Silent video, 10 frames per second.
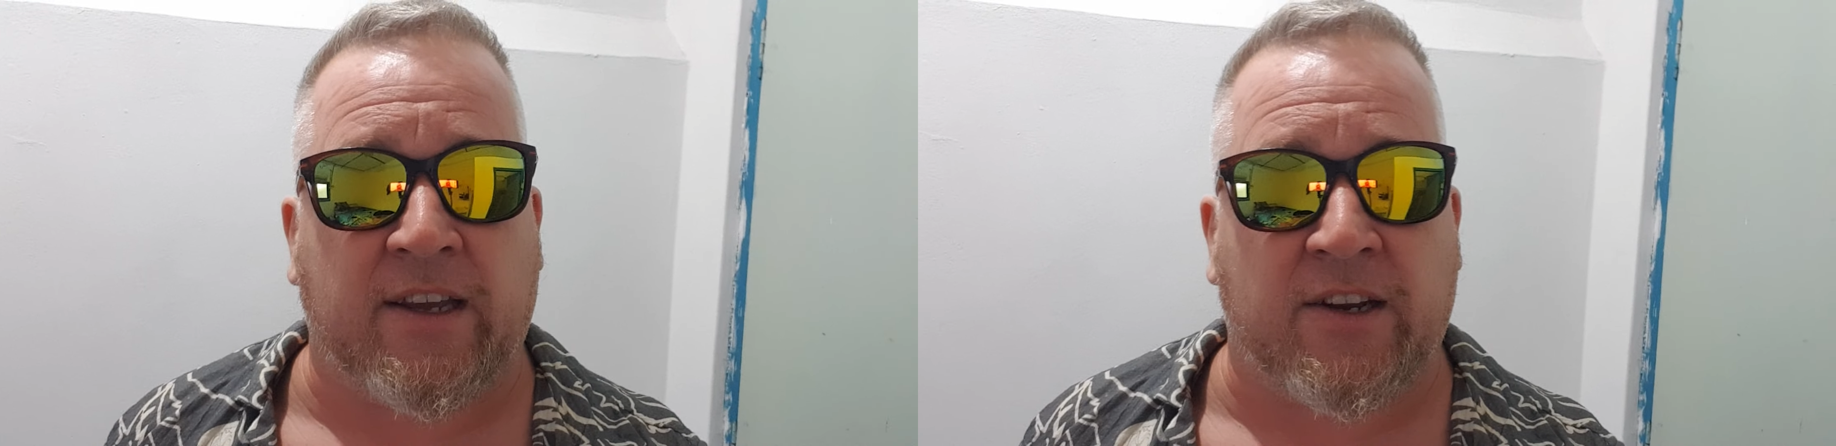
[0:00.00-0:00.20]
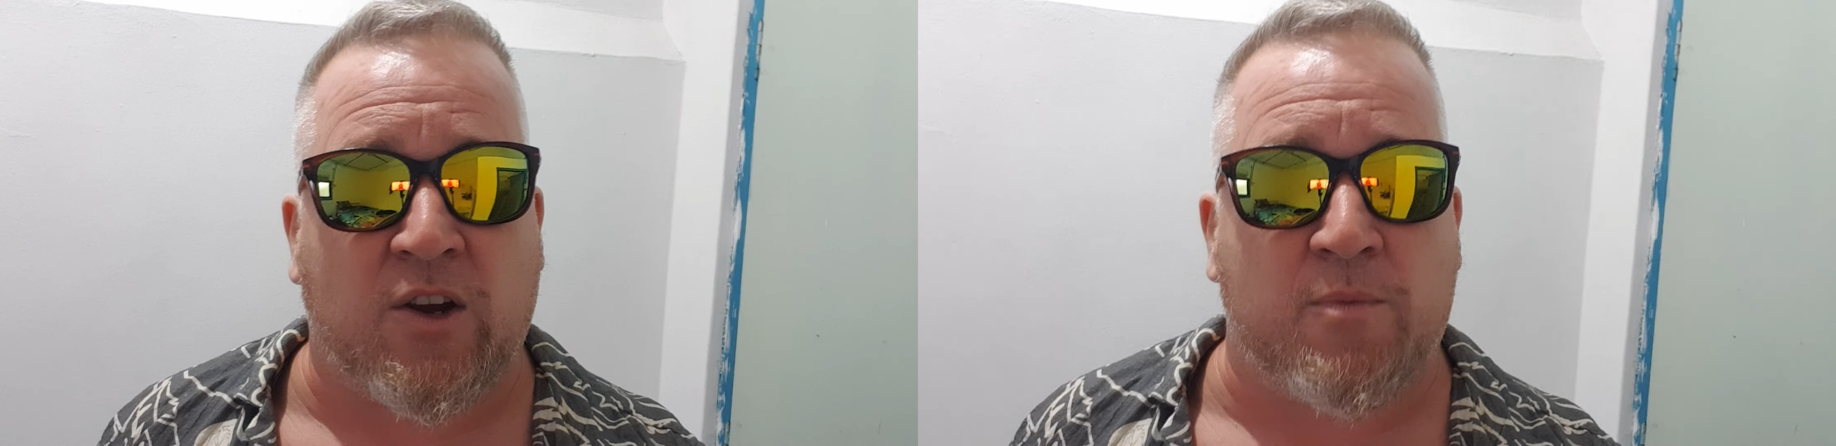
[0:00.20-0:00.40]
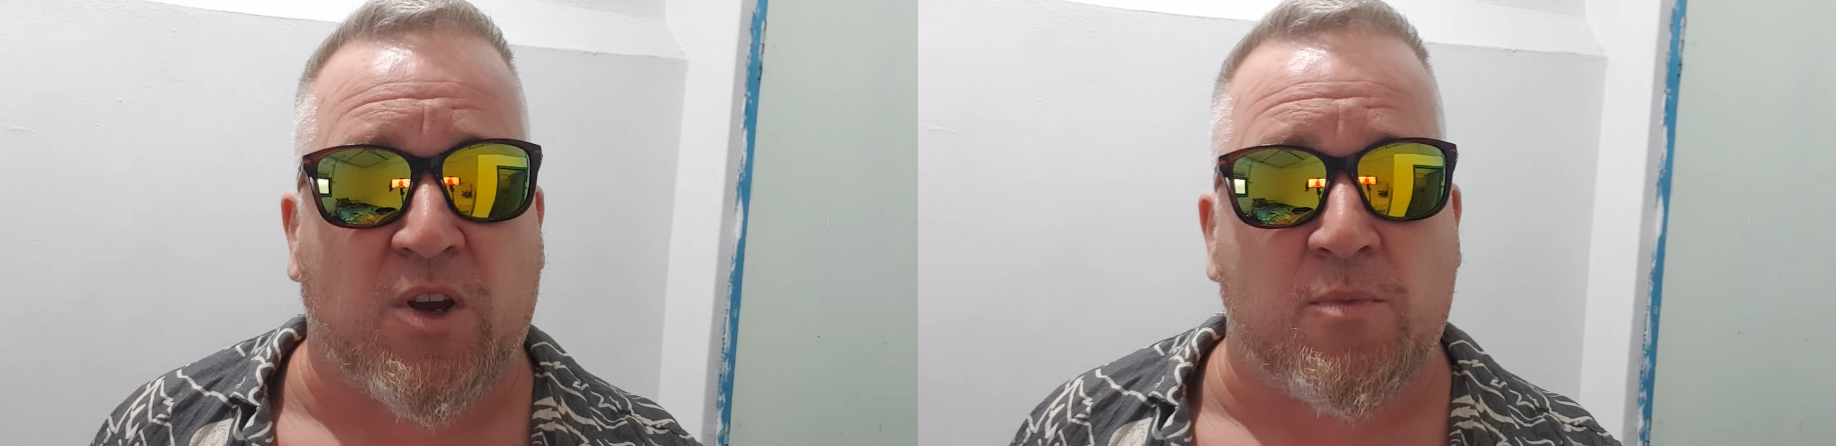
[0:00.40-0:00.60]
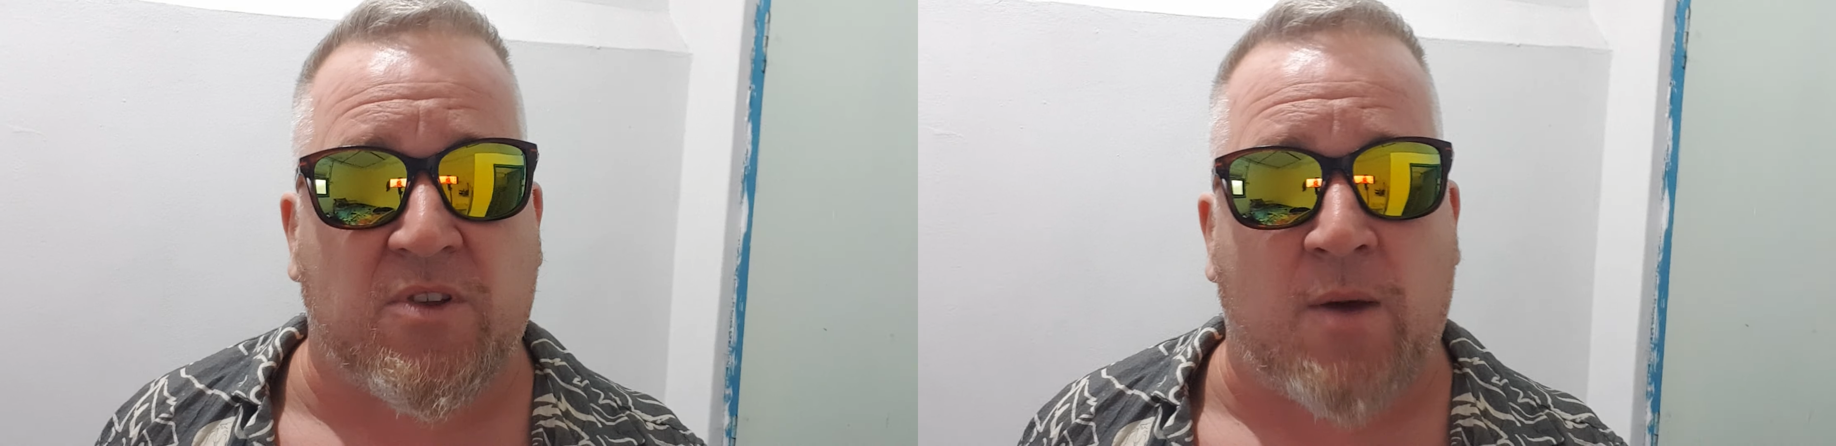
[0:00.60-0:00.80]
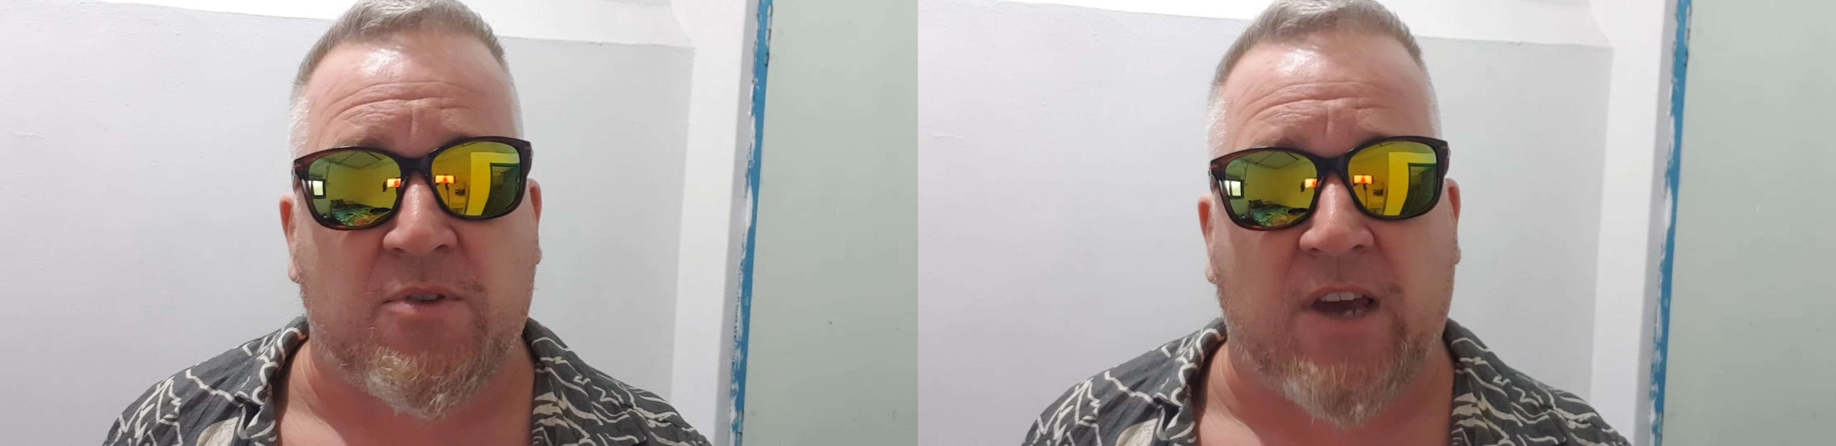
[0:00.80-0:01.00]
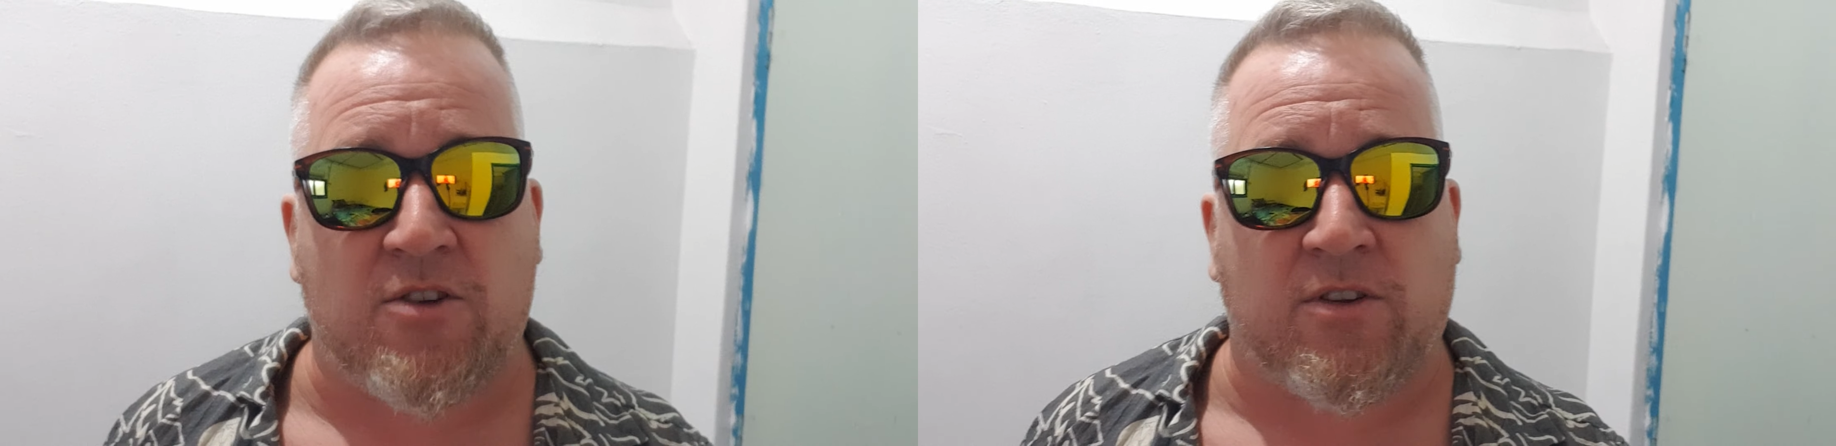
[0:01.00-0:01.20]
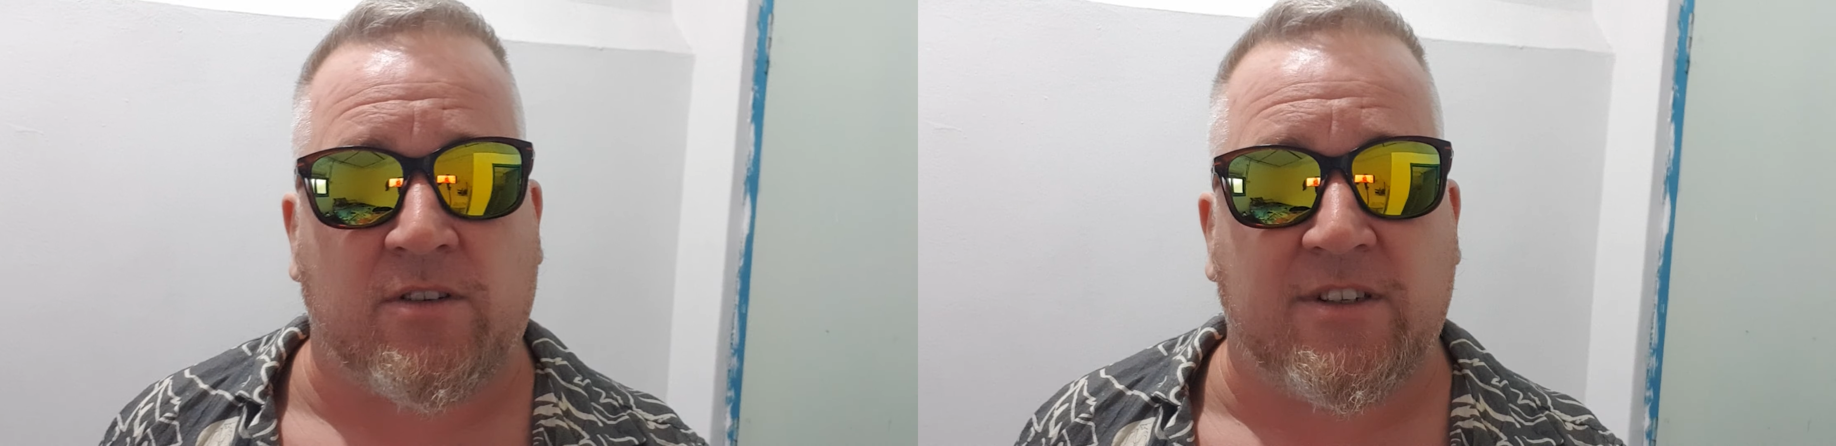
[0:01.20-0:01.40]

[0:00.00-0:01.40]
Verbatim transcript: you know, it becomes an obsession.